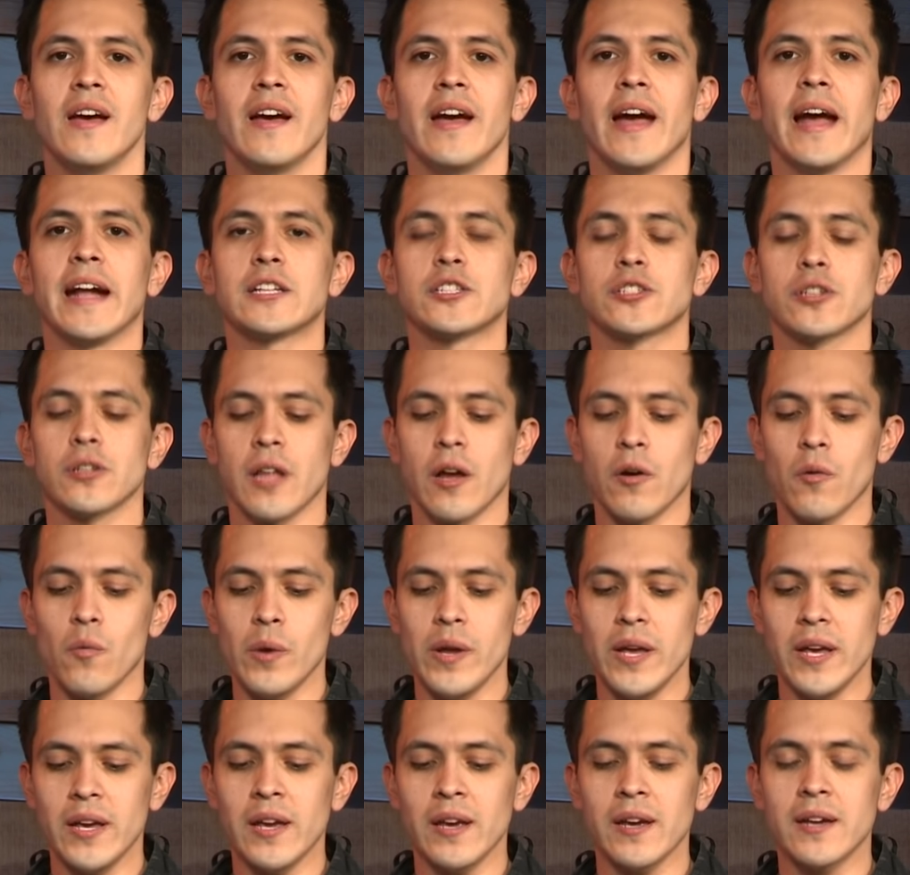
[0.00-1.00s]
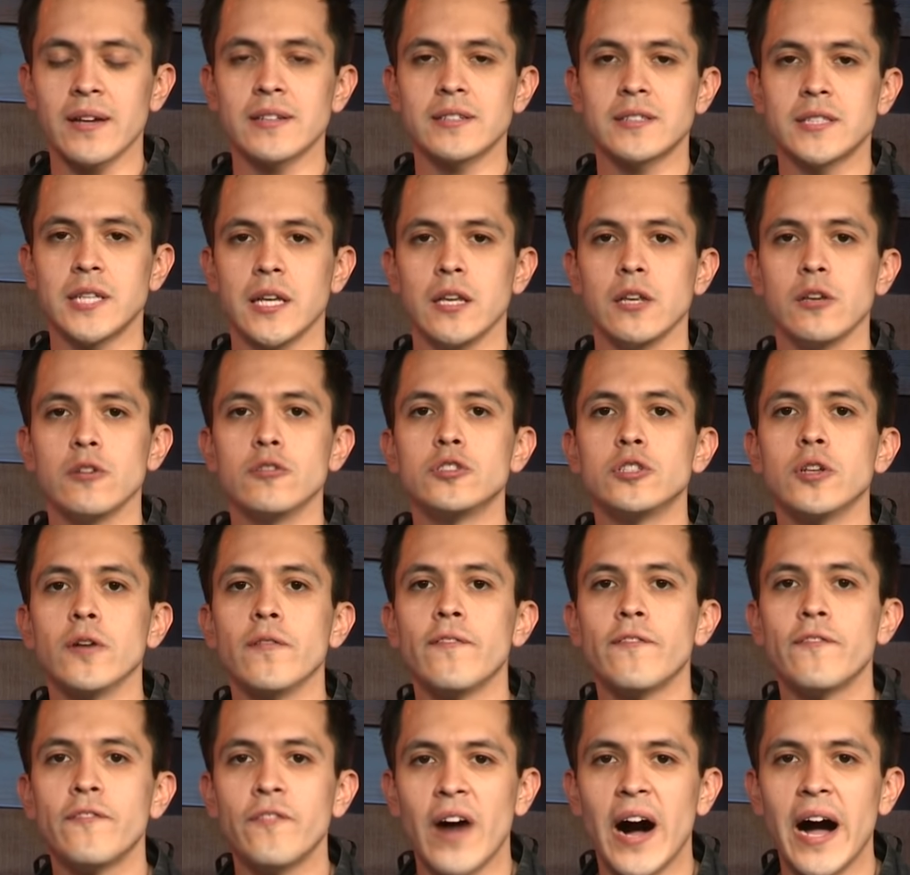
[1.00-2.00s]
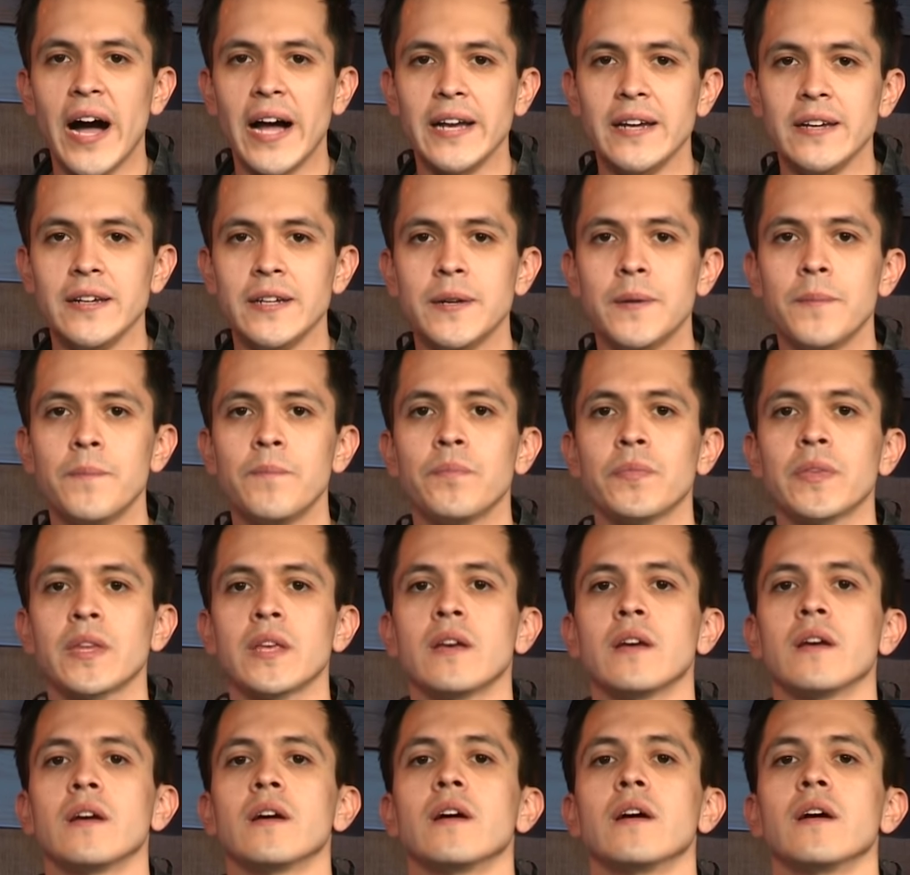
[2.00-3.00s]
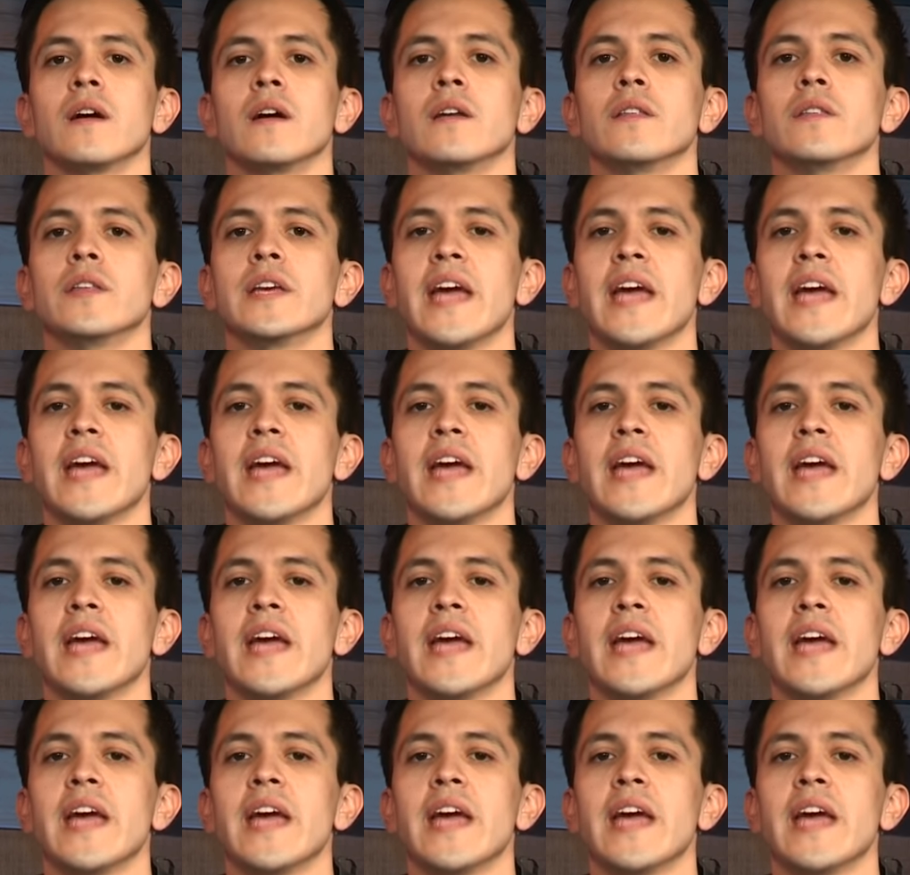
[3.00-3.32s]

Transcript: it's so that we can continue to fund the